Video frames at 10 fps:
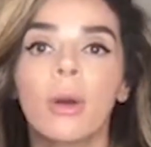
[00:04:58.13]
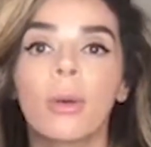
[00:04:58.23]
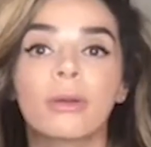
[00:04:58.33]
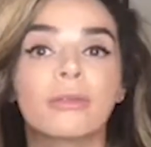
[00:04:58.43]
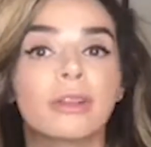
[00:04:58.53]

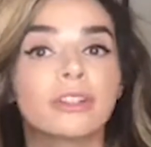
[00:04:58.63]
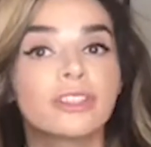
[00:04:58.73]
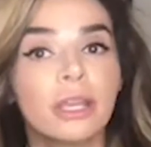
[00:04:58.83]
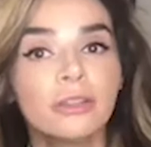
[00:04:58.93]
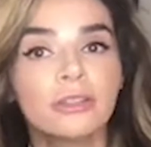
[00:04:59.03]
or if they're
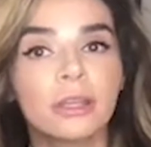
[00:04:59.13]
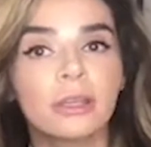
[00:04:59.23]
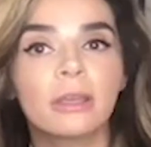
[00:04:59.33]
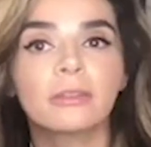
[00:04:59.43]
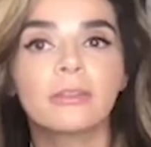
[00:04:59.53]

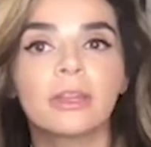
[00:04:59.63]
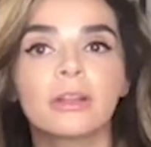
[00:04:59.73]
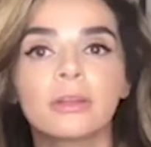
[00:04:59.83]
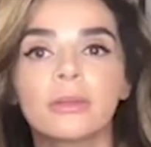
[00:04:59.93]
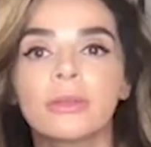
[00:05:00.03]
changing, is to
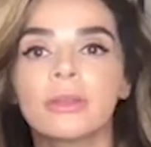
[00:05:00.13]
include